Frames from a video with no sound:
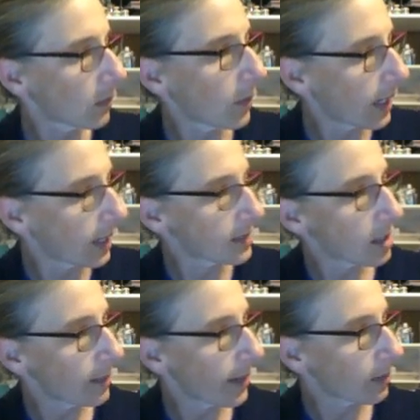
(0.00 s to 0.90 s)
Wait, I gotta
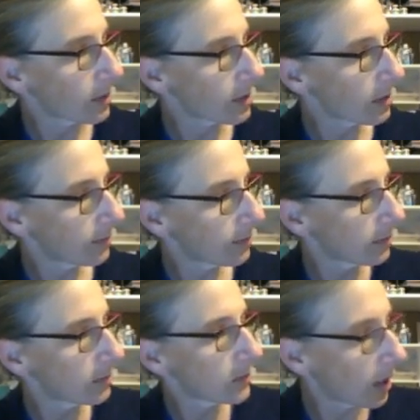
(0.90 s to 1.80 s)
start backwards.
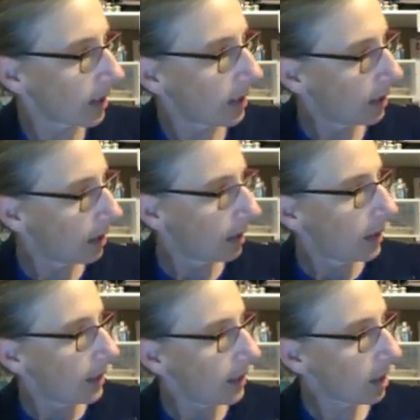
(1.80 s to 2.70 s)
Sorry.
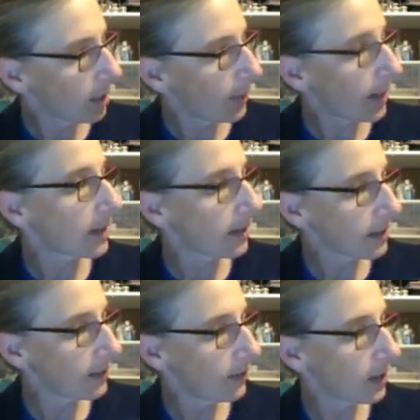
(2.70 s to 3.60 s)
Hearing impairment,
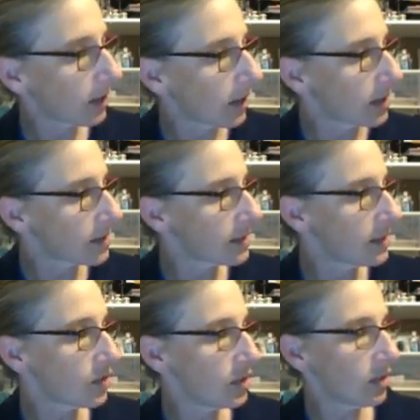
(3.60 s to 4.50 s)
conductive hearing loss,
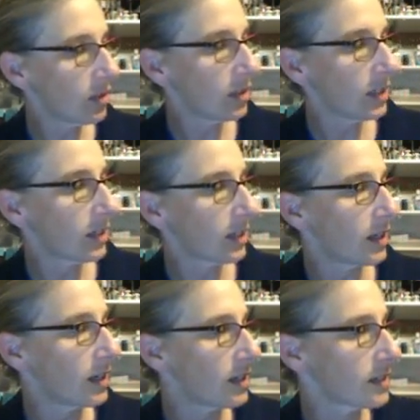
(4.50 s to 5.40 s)
sensory neural hearing
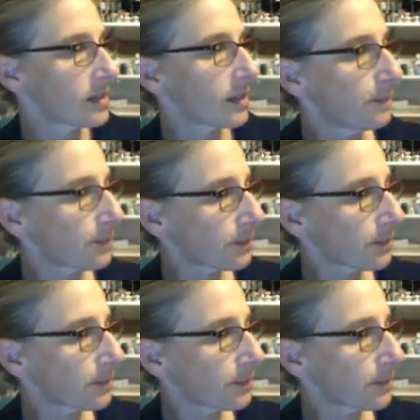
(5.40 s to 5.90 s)
loss,